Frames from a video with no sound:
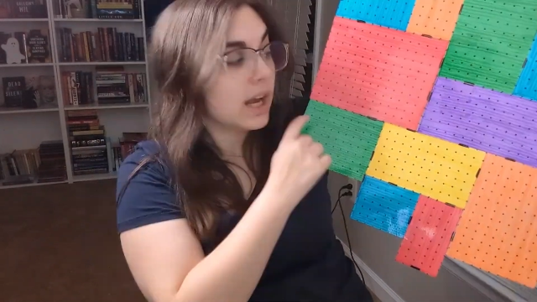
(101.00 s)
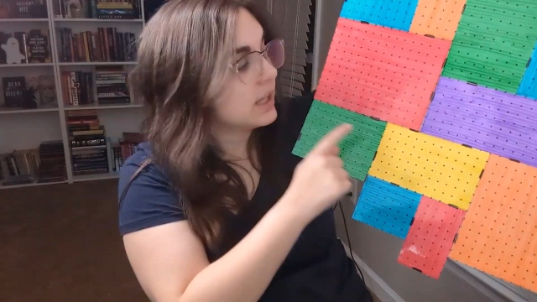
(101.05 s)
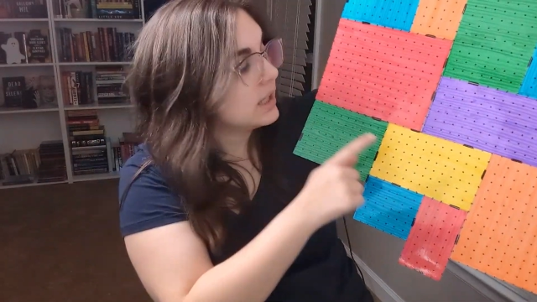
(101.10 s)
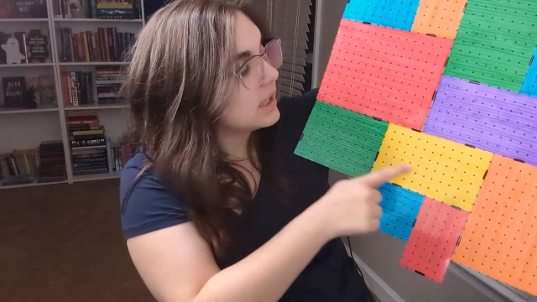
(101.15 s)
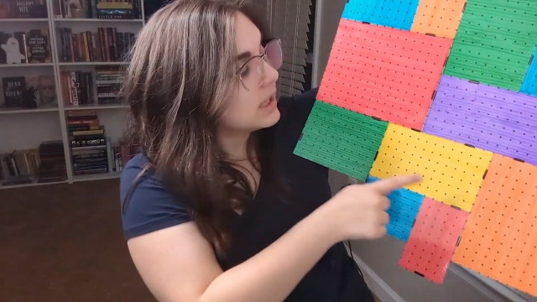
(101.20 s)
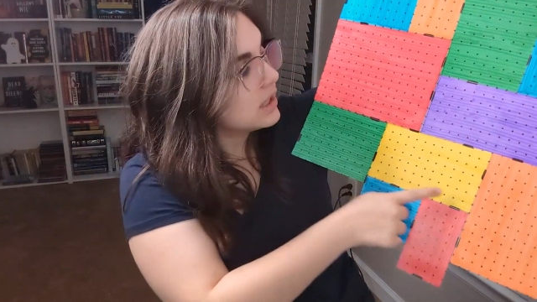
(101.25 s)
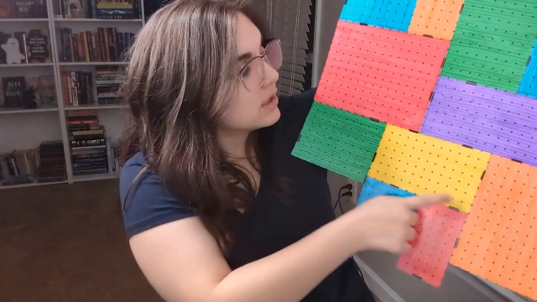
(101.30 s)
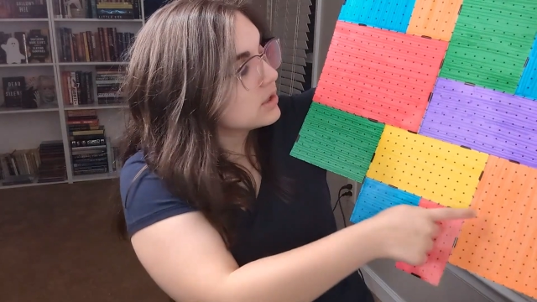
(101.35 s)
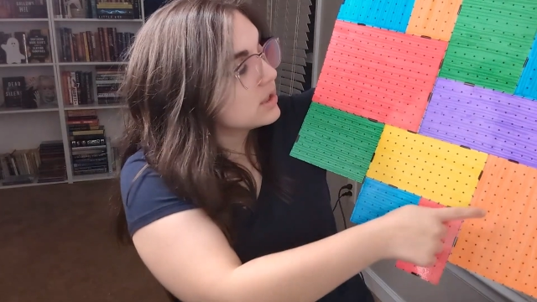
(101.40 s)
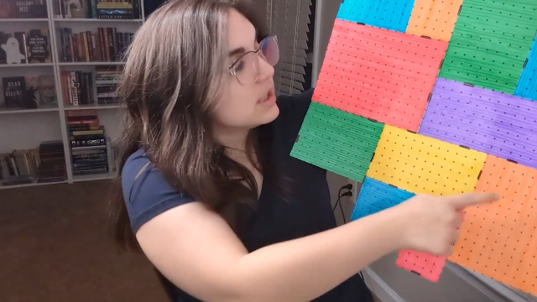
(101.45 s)
And
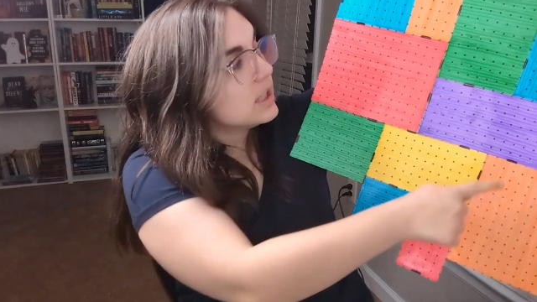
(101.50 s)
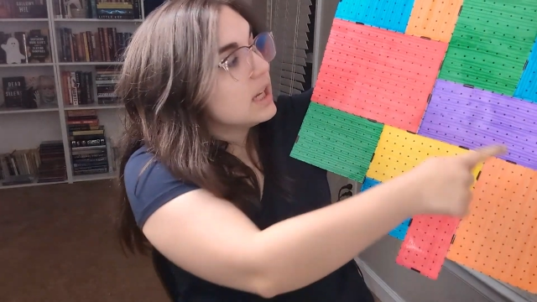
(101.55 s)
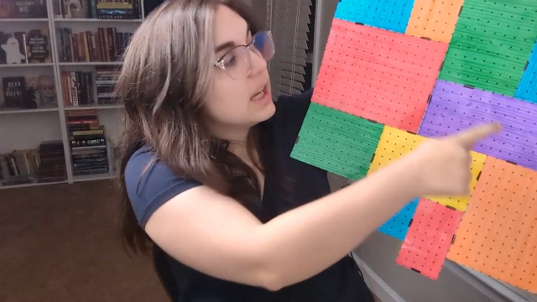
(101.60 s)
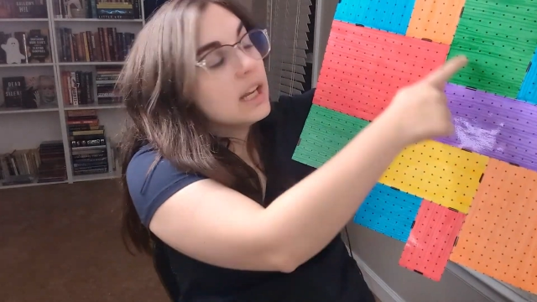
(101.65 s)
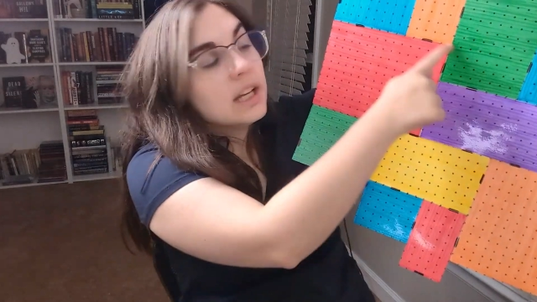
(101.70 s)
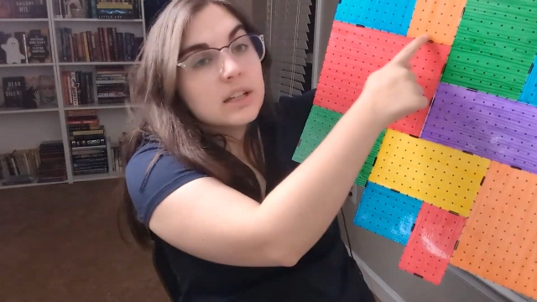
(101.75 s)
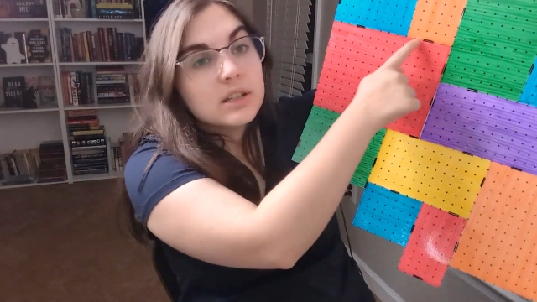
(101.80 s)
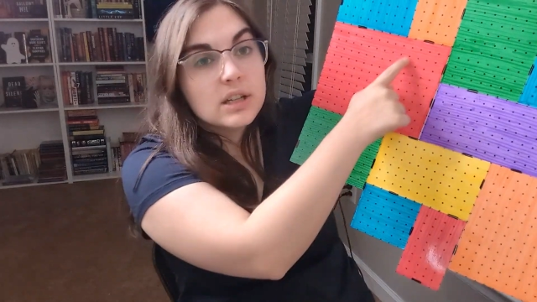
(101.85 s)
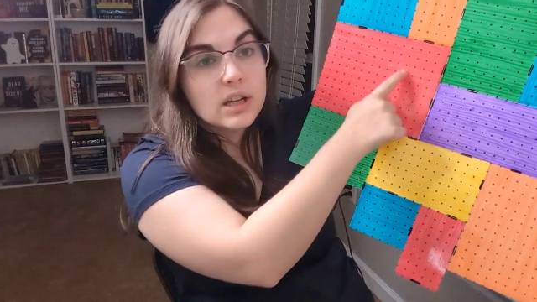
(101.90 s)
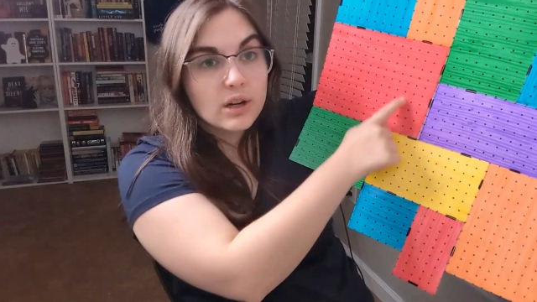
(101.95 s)
then there's the
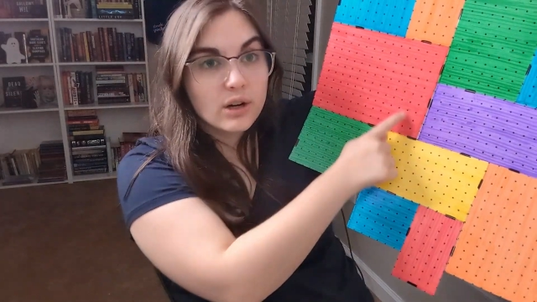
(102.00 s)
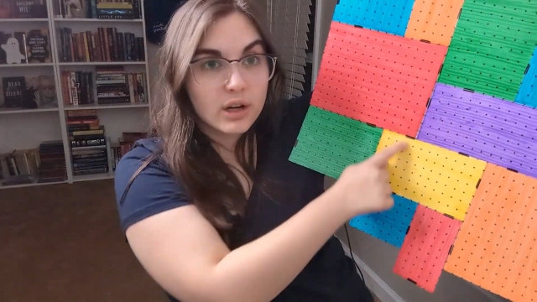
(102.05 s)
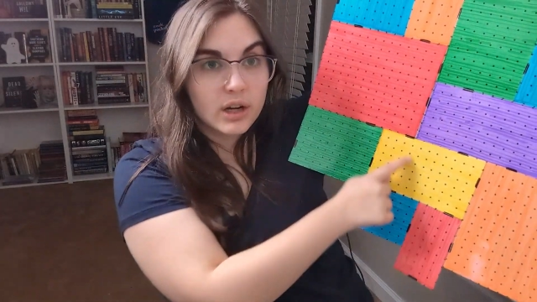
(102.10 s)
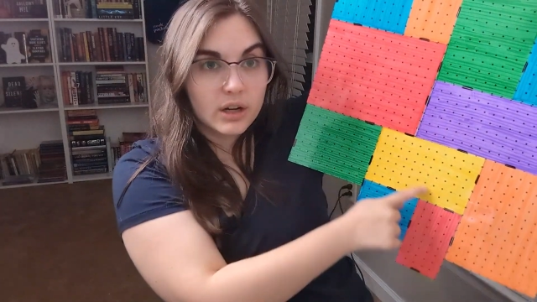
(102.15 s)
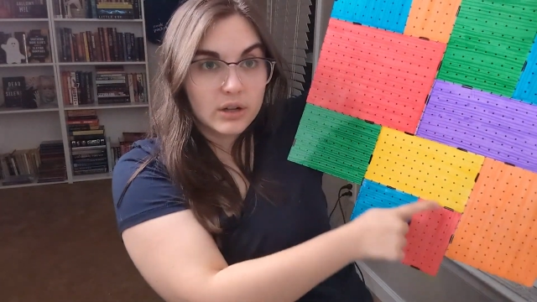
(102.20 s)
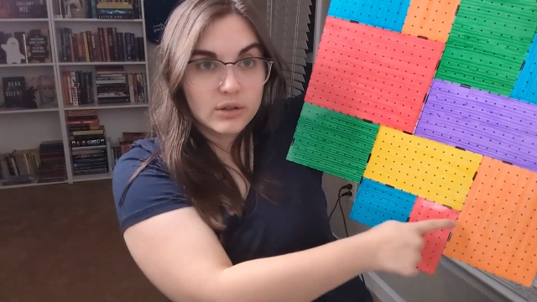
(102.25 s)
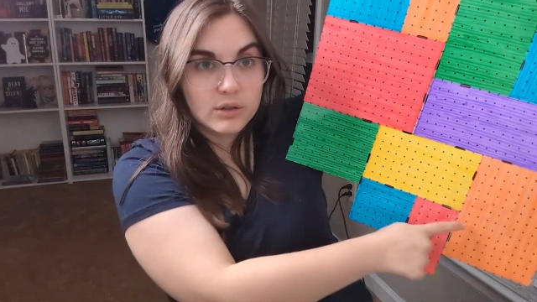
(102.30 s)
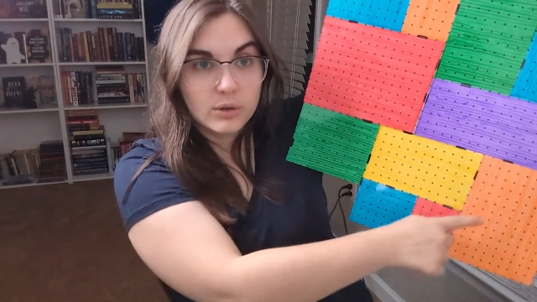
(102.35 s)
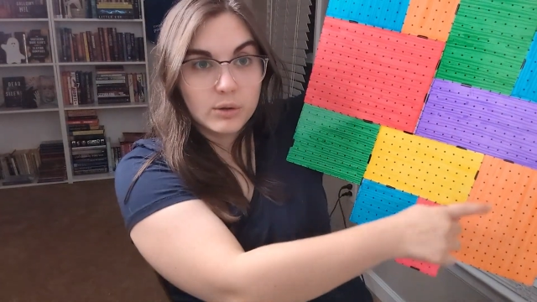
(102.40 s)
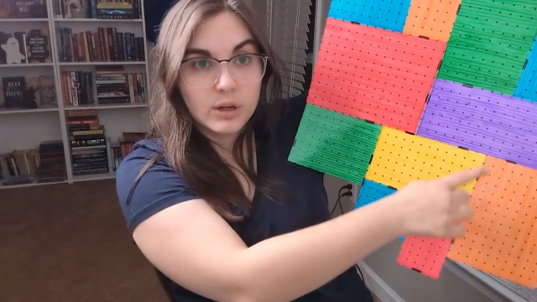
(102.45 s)

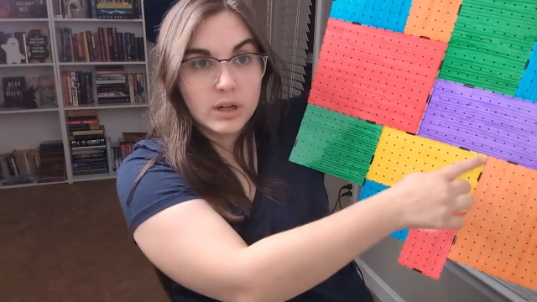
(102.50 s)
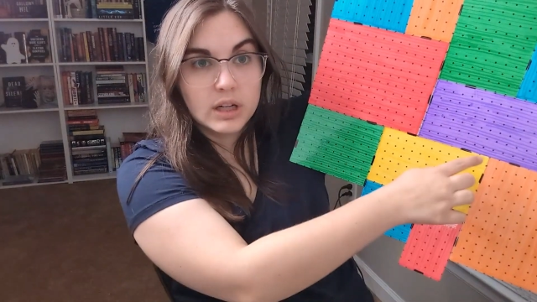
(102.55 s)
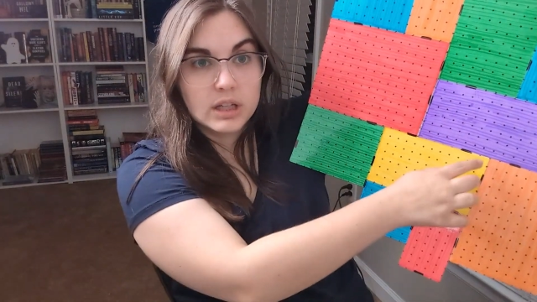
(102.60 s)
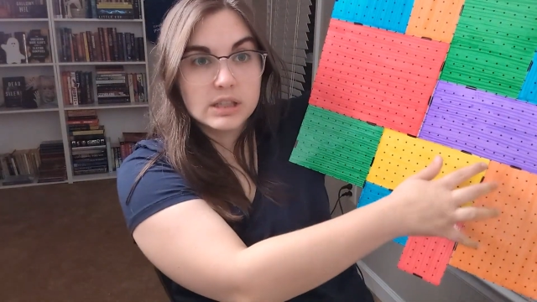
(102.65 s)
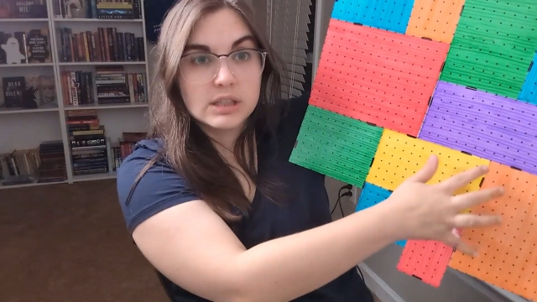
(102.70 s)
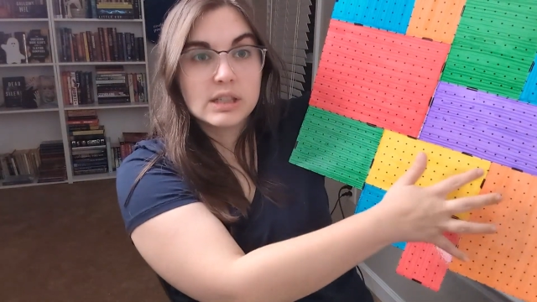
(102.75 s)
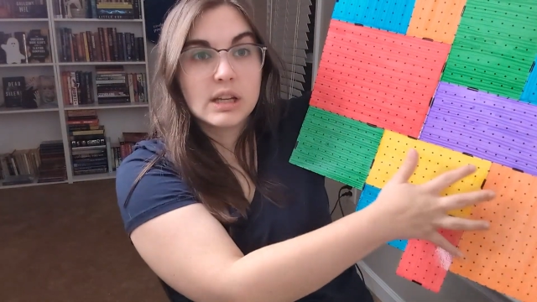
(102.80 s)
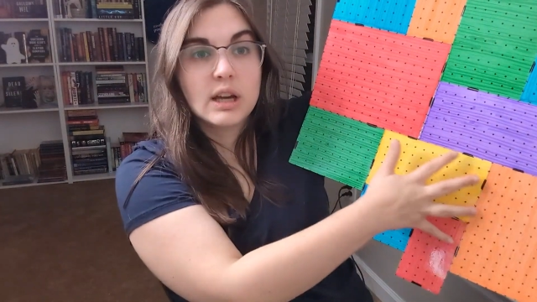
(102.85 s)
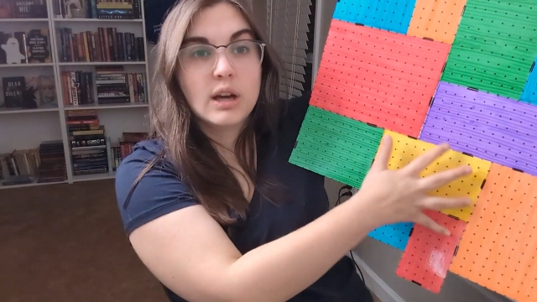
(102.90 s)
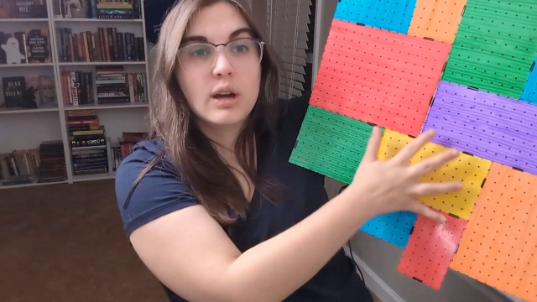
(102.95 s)
interior
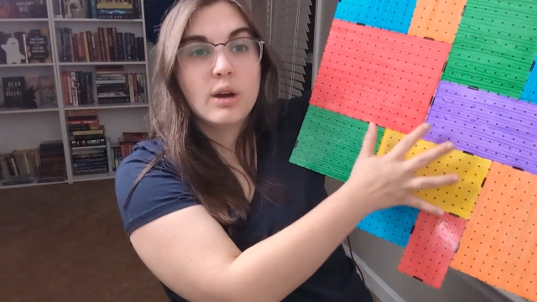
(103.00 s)
doors.